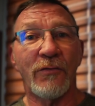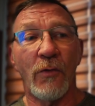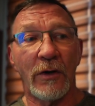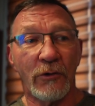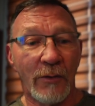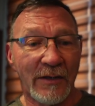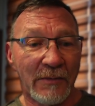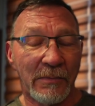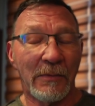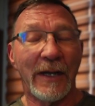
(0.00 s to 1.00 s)
for
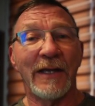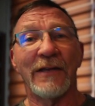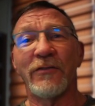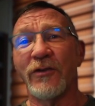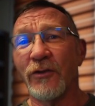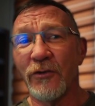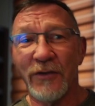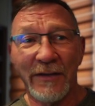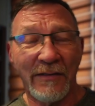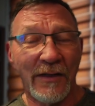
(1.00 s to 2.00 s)
acrylic paints,
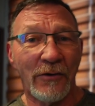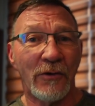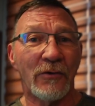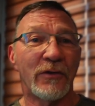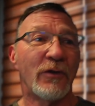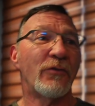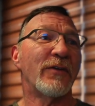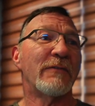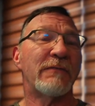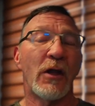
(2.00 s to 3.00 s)
using thinner,
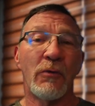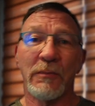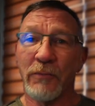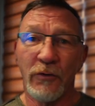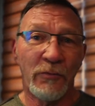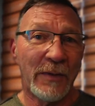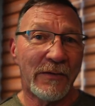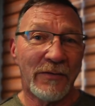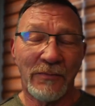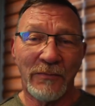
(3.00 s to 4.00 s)
using flow
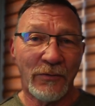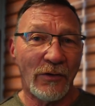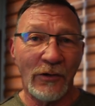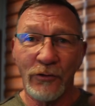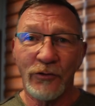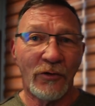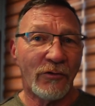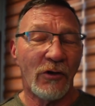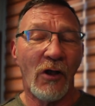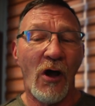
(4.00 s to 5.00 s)
improvement
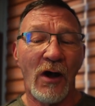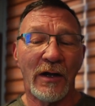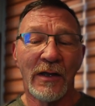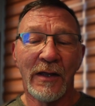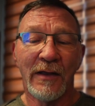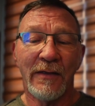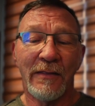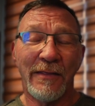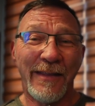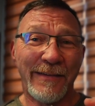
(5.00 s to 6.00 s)
solutions along,
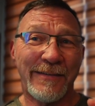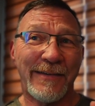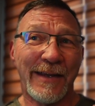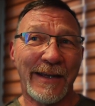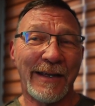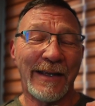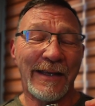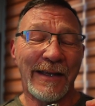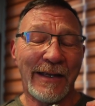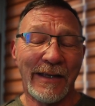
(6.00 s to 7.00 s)
this thing
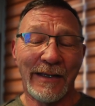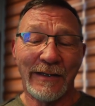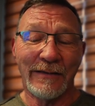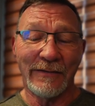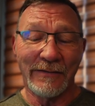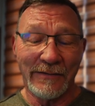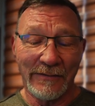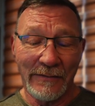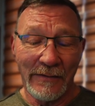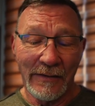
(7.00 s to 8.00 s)
is
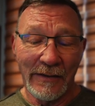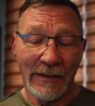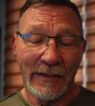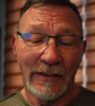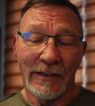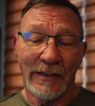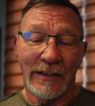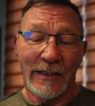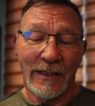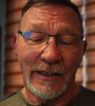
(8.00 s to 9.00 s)

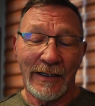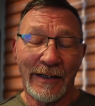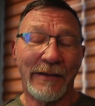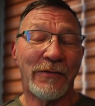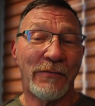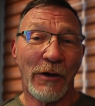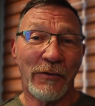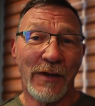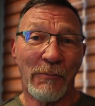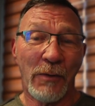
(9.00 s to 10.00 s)
very
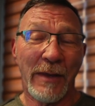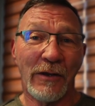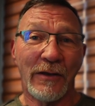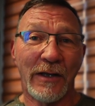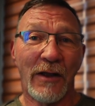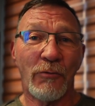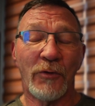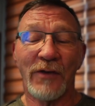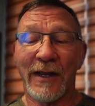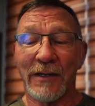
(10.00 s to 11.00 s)
temperamental. In other
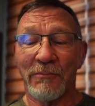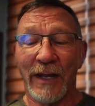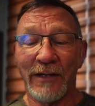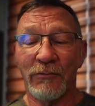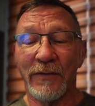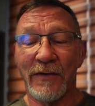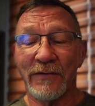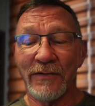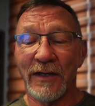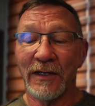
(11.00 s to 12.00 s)
words, I can paint with
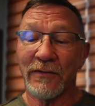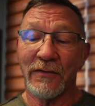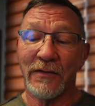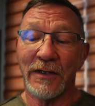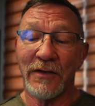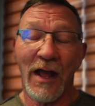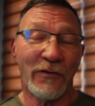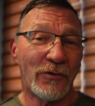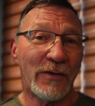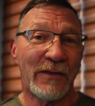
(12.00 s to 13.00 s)
this thing. The
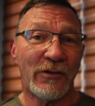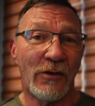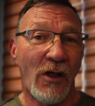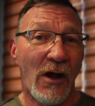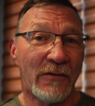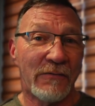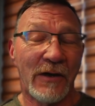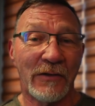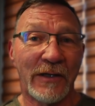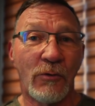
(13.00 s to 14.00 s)
nozzle gets clogged
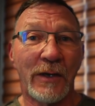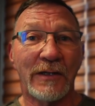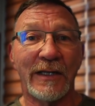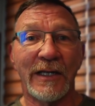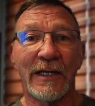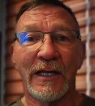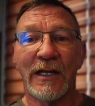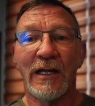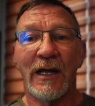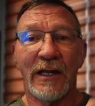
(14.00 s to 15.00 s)
fairly quickly.
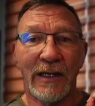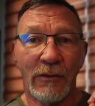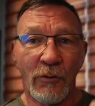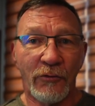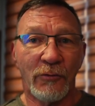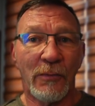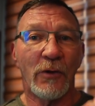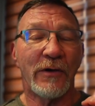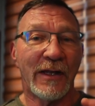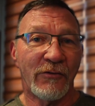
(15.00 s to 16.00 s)
It will
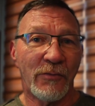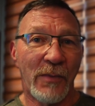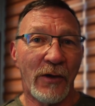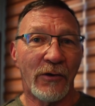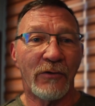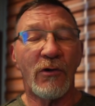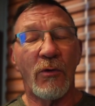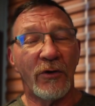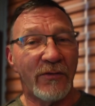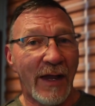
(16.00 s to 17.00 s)
spurt and sputter. Of
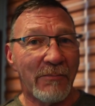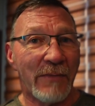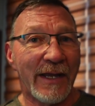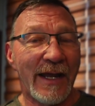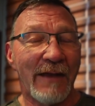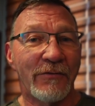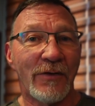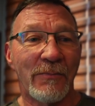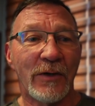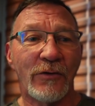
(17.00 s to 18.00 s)
course, that might have
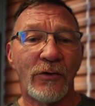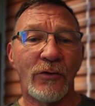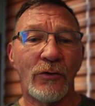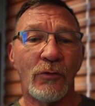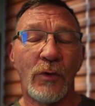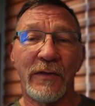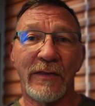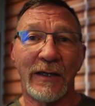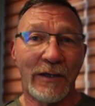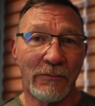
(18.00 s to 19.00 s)
something to do with
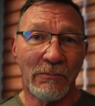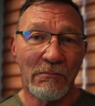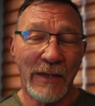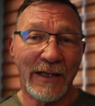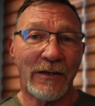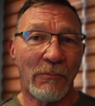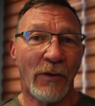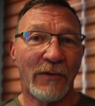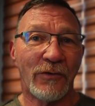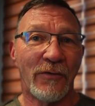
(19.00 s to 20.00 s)
the mini
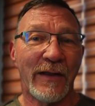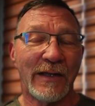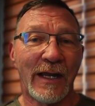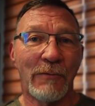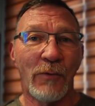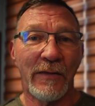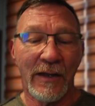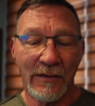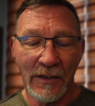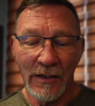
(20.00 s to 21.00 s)
compressor that came with
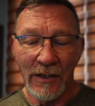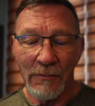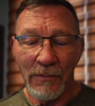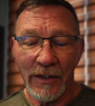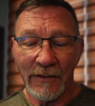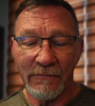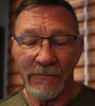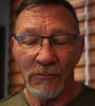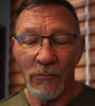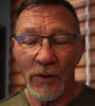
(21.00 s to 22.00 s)
it. But
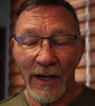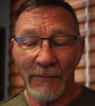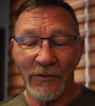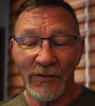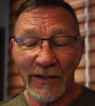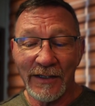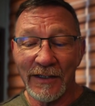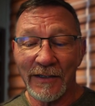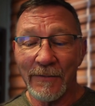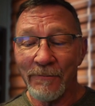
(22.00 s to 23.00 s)
from what I'm
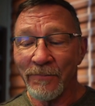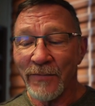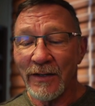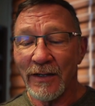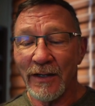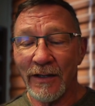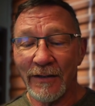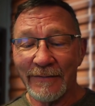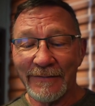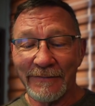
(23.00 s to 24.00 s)
seeing,
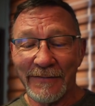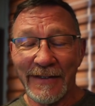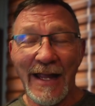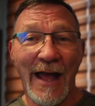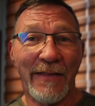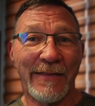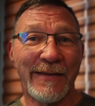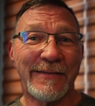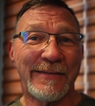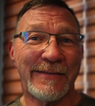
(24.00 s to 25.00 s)

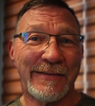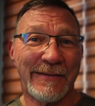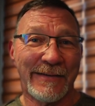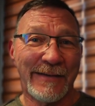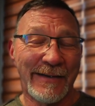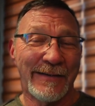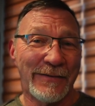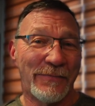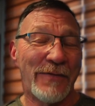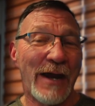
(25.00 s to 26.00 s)
this
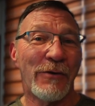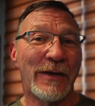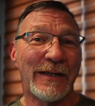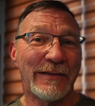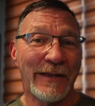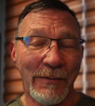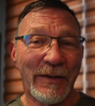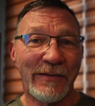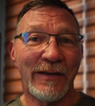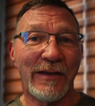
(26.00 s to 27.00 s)
is very
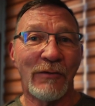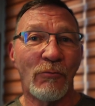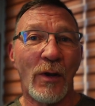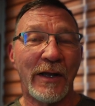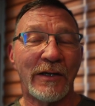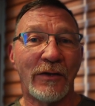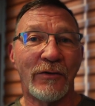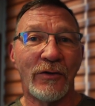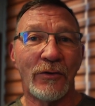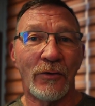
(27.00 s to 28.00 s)
limited in what it can
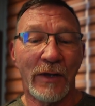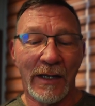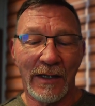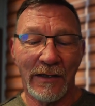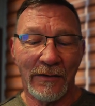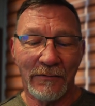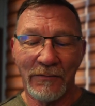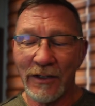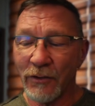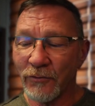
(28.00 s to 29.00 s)
do. And,
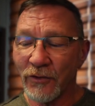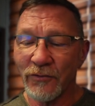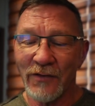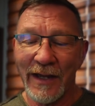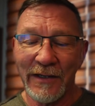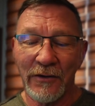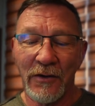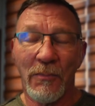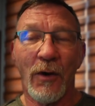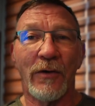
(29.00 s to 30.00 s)
you know, just taking it
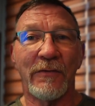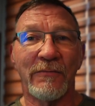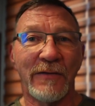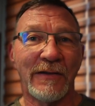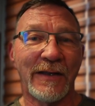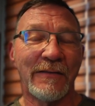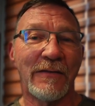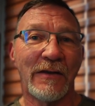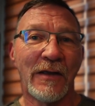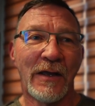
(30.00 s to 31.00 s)
apart and feeling
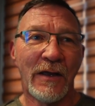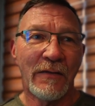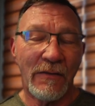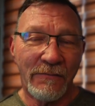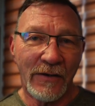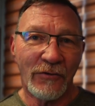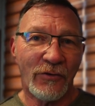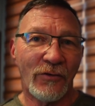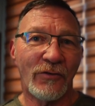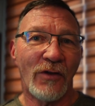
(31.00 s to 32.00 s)
the
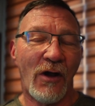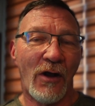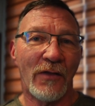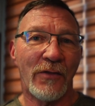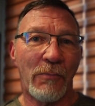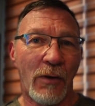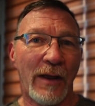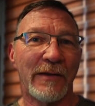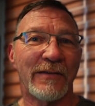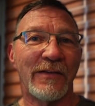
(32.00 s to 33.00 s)
finishes on the
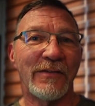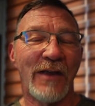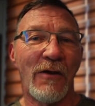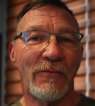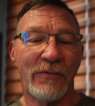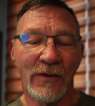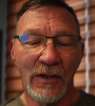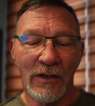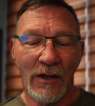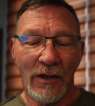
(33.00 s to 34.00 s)
product itself,
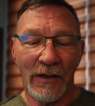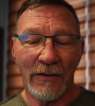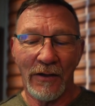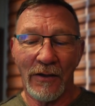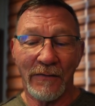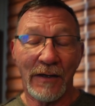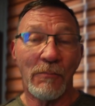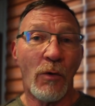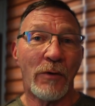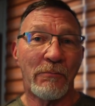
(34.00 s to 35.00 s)
on the
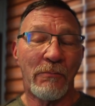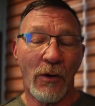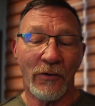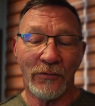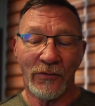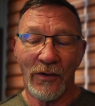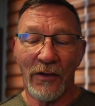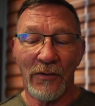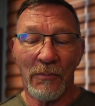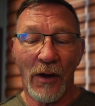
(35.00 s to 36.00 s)
important parts
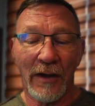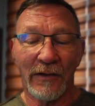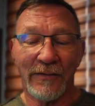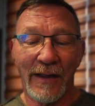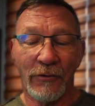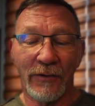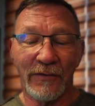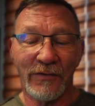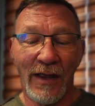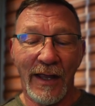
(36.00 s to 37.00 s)
of the product that are
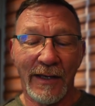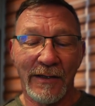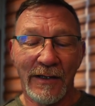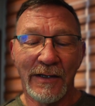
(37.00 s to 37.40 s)
inside,